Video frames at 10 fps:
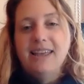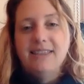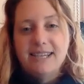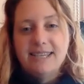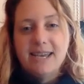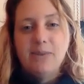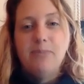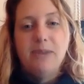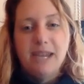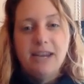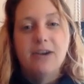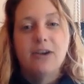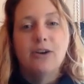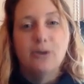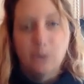they said
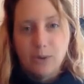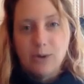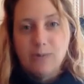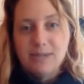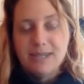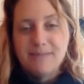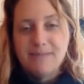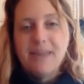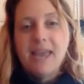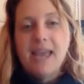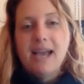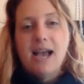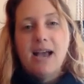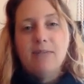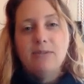peer groups.
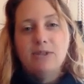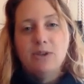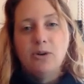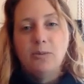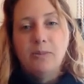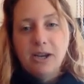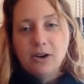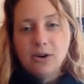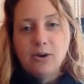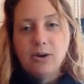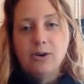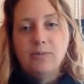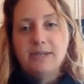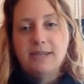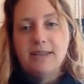So, peer
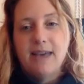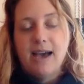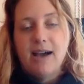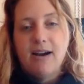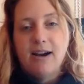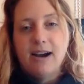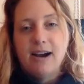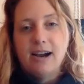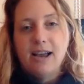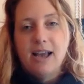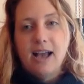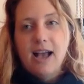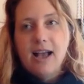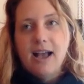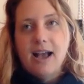groups that are
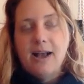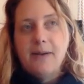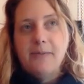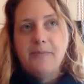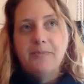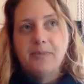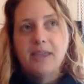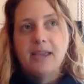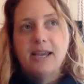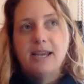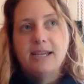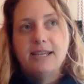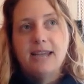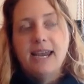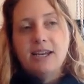um,
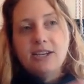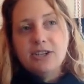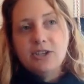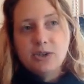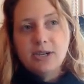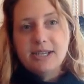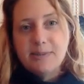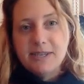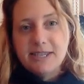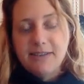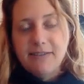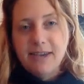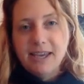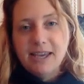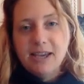industry
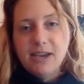specific